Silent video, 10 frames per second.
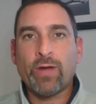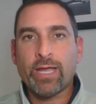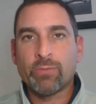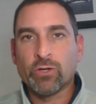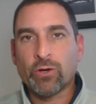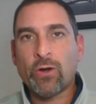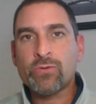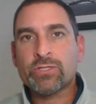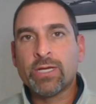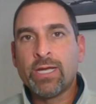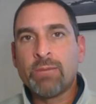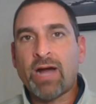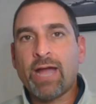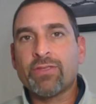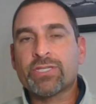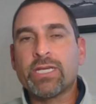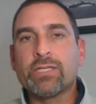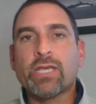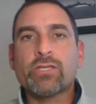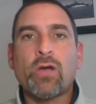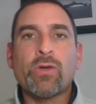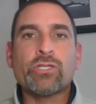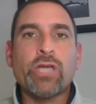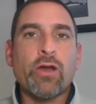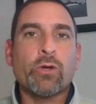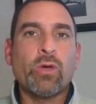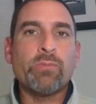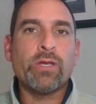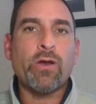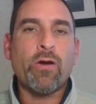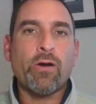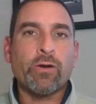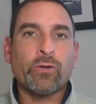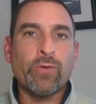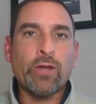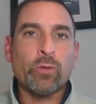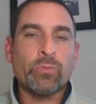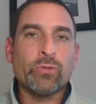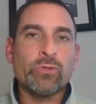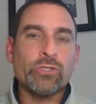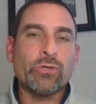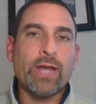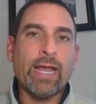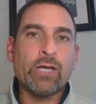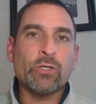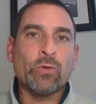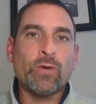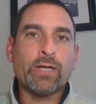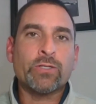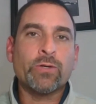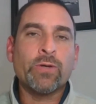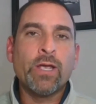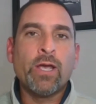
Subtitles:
I am your host. Behind the scenes, as always, J.R. Quitman, our creator, producer, and director.